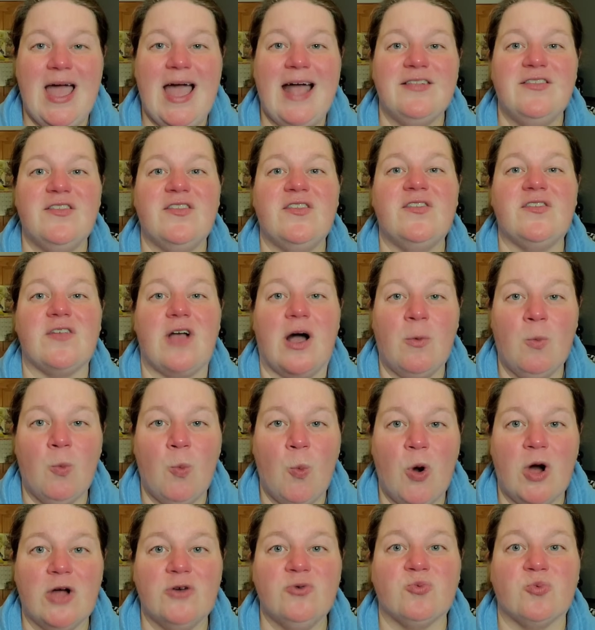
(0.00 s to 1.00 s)
had
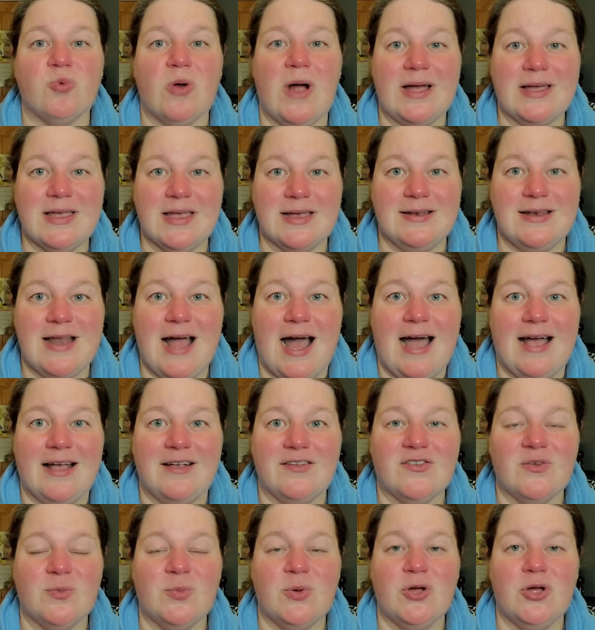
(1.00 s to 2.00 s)
someone
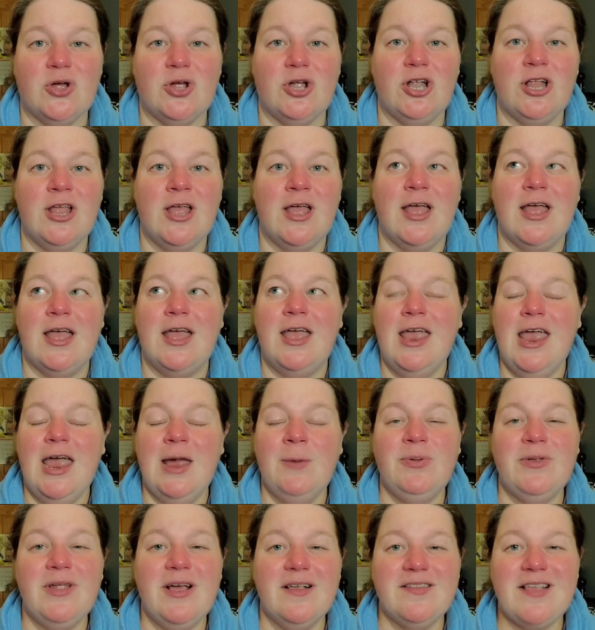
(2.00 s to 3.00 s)
recognizable.
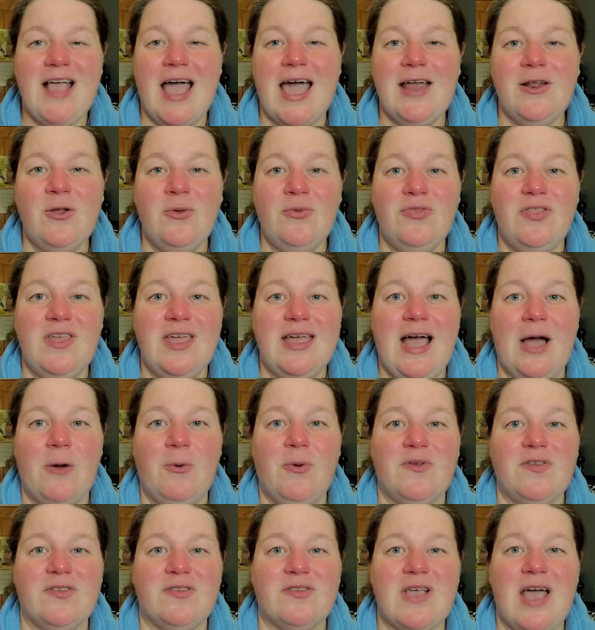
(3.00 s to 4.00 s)
And plus, I don't think I
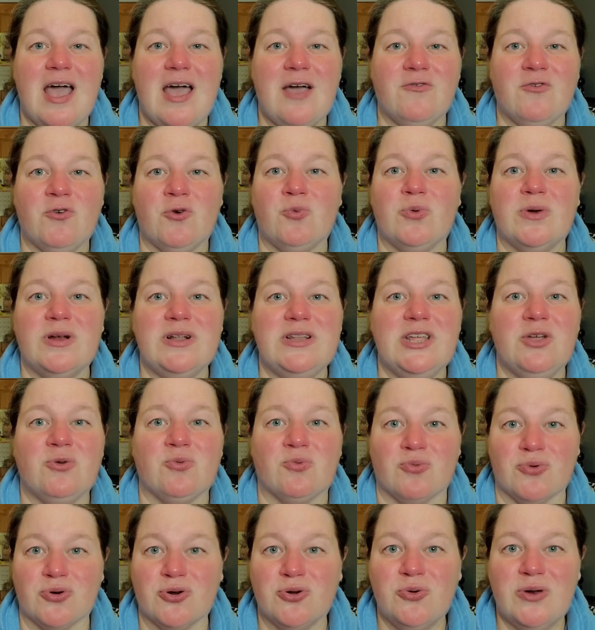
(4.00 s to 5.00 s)
was ever really
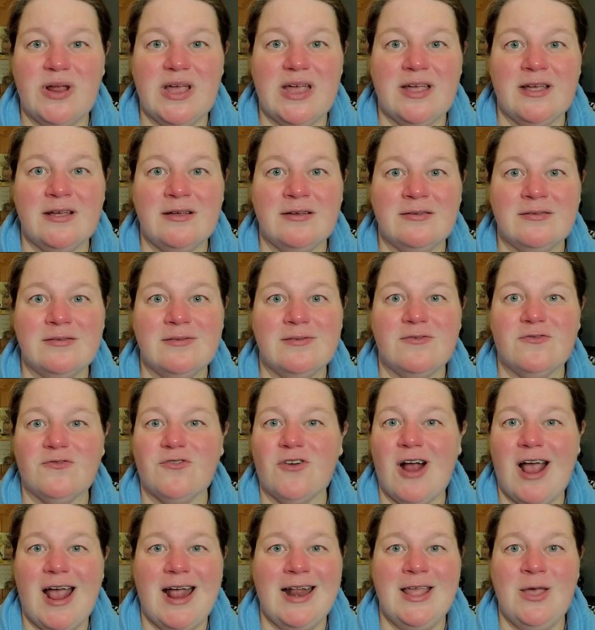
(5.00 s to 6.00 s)
rooting
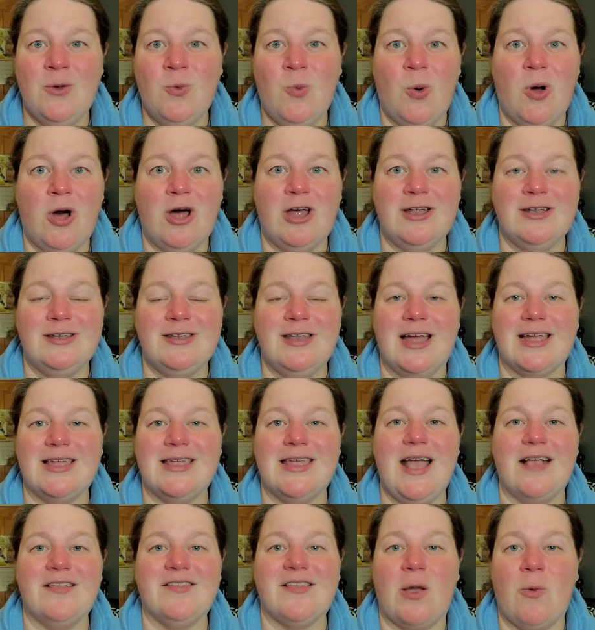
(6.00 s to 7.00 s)
for anyone. Like,
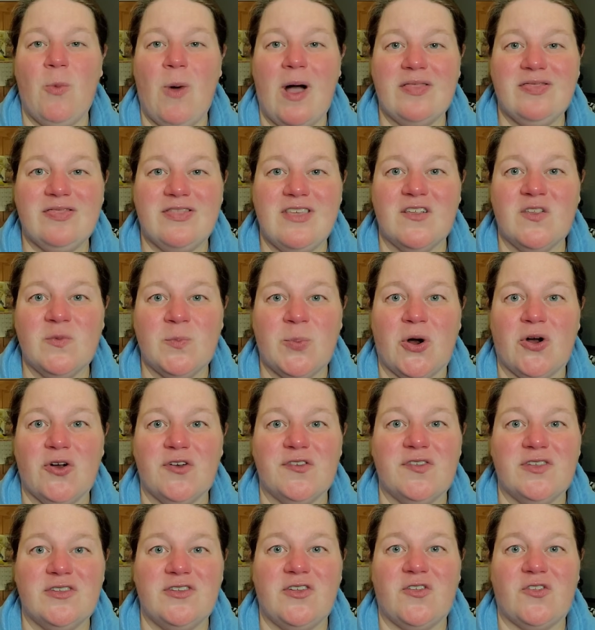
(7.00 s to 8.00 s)
yes, I want this
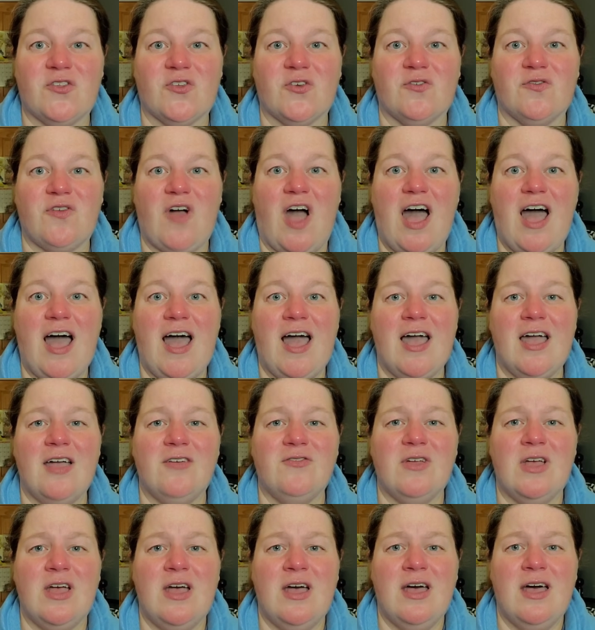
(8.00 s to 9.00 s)
person to
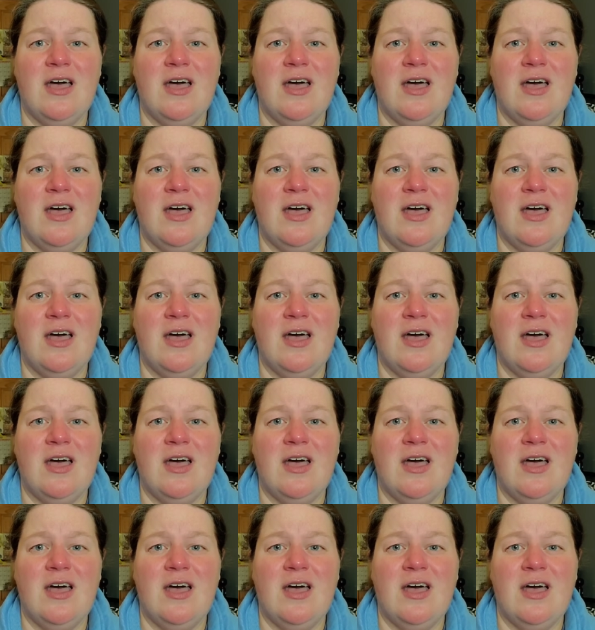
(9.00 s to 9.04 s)
survive.